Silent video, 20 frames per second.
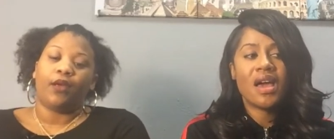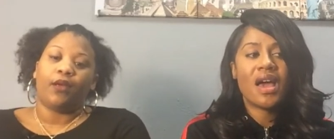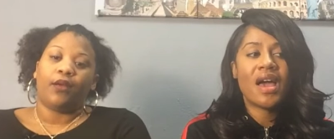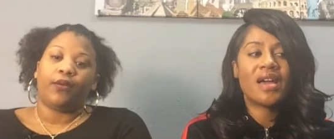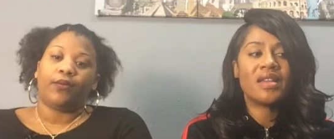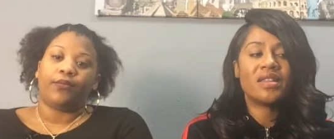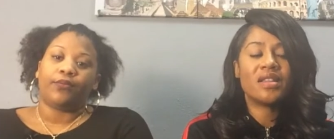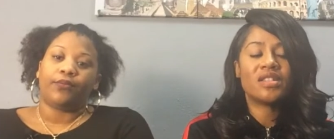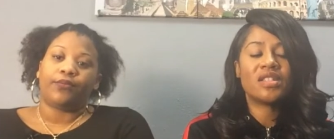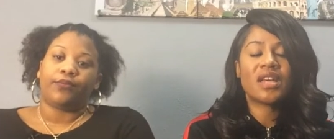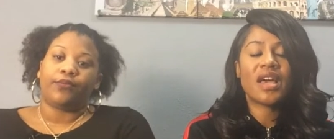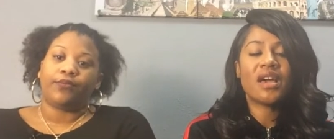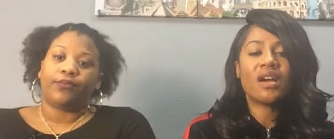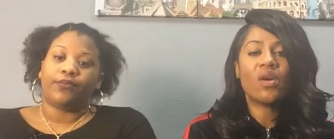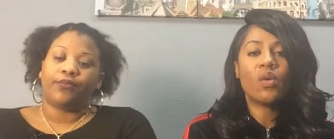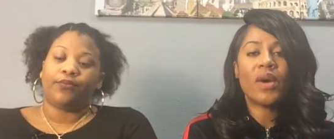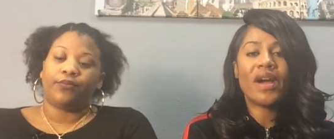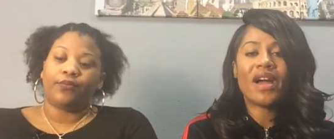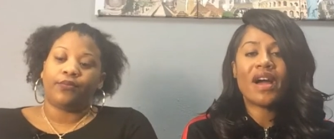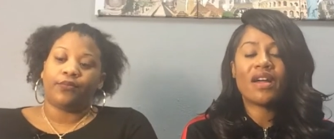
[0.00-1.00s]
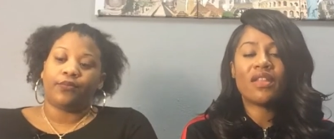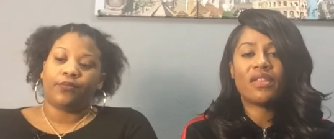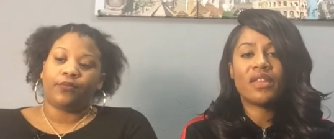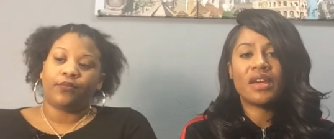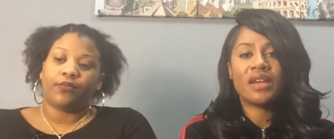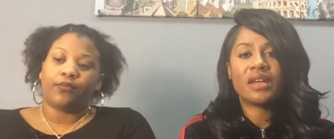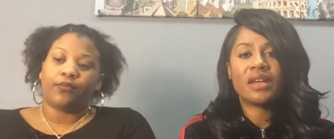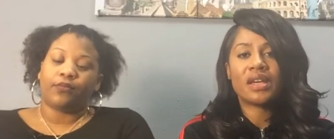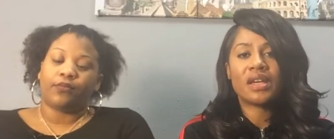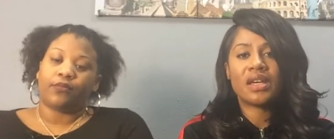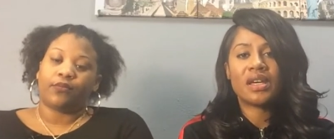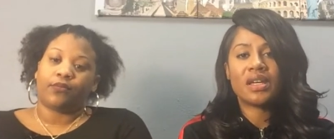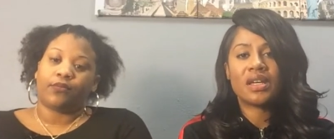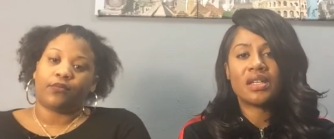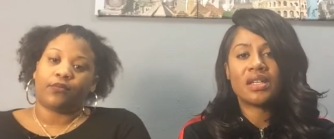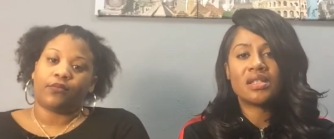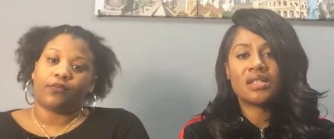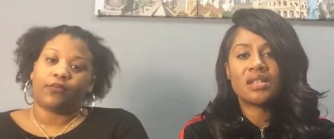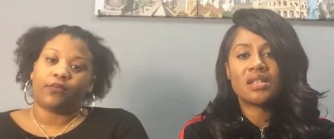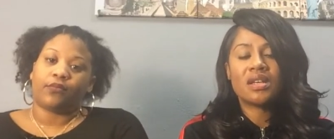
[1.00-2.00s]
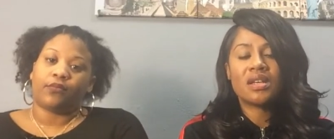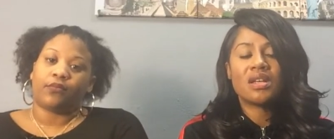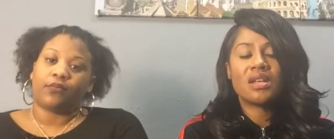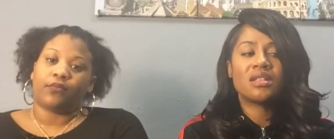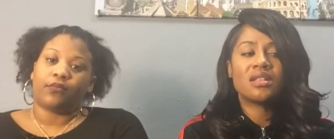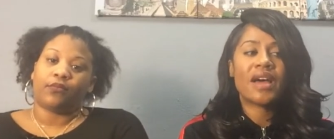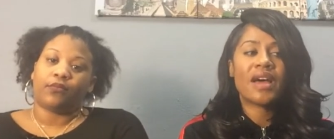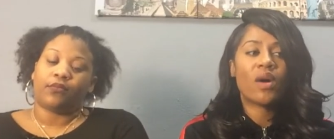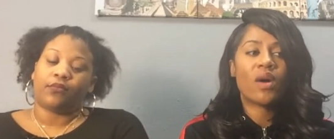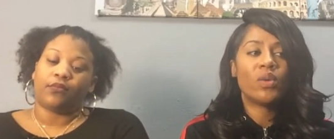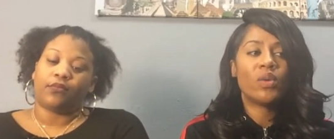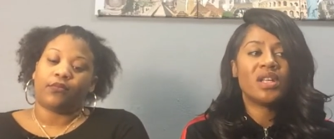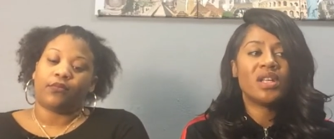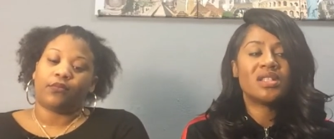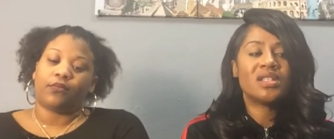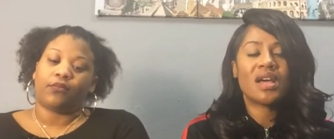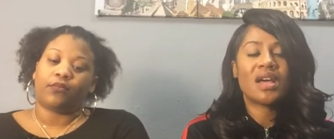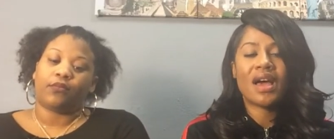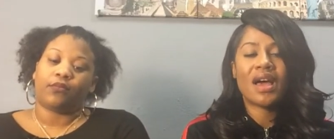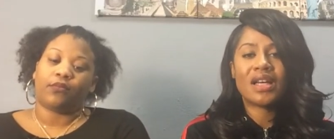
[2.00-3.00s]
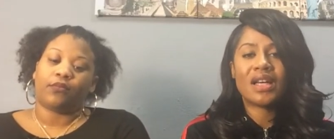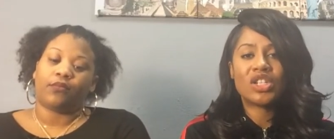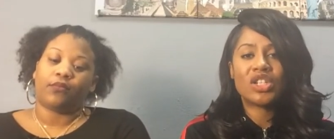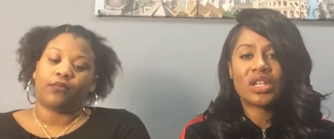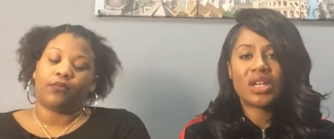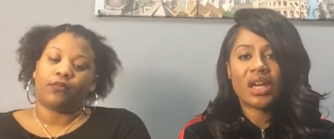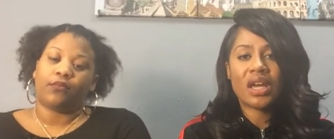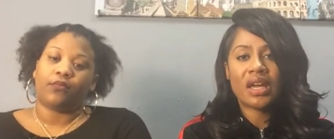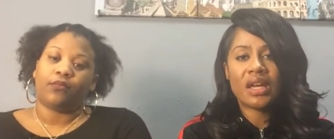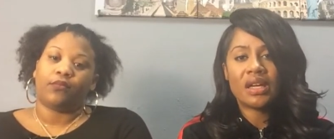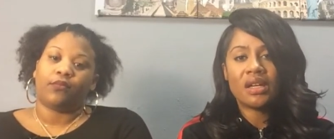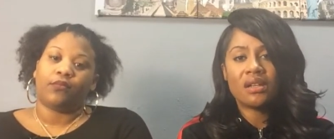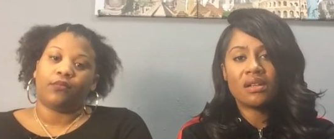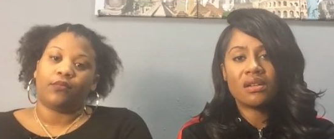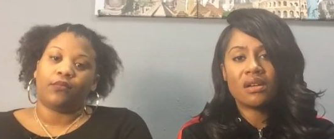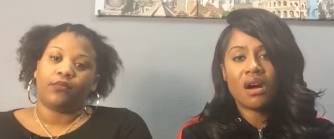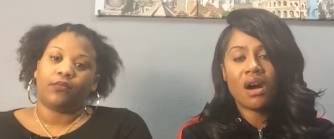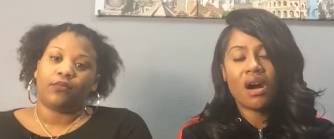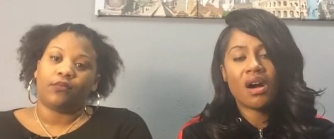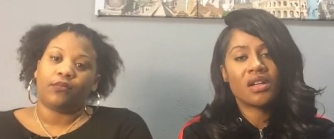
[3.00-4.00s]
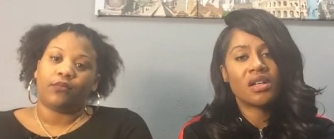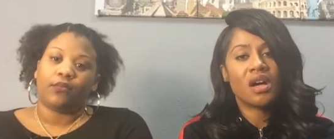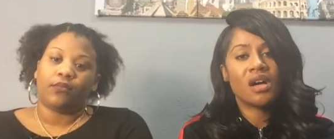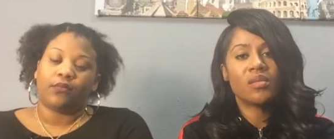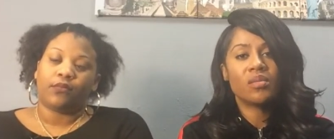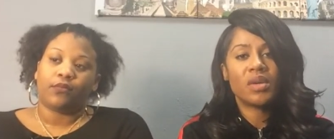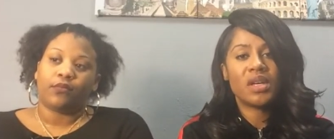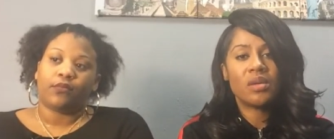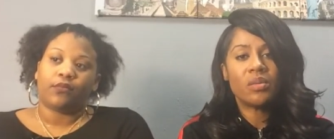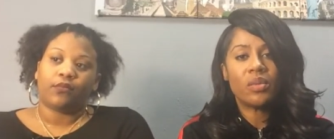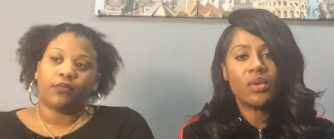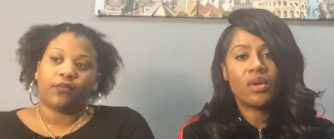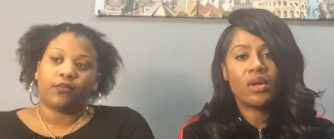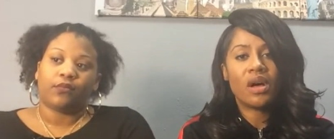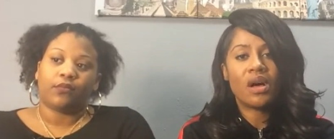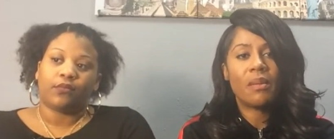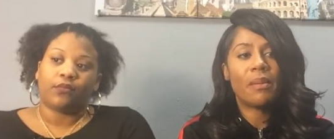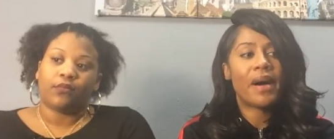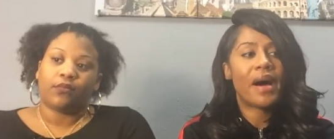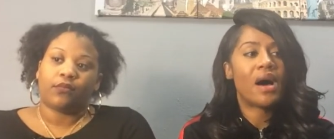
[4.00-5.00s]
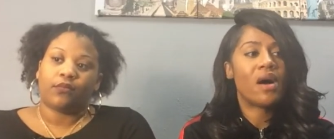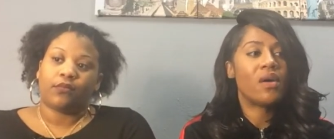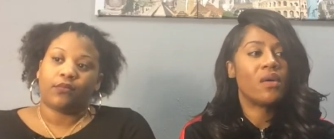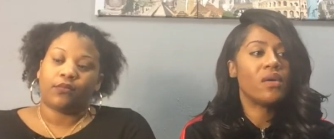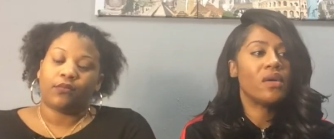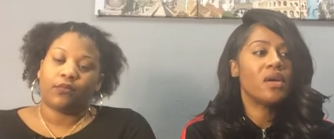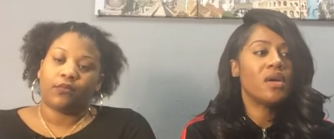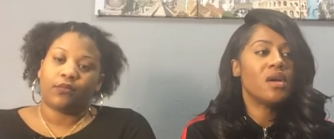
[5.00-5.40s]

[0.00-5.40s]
Speaker 1: And the takeaway I think is that we need to educate our young people about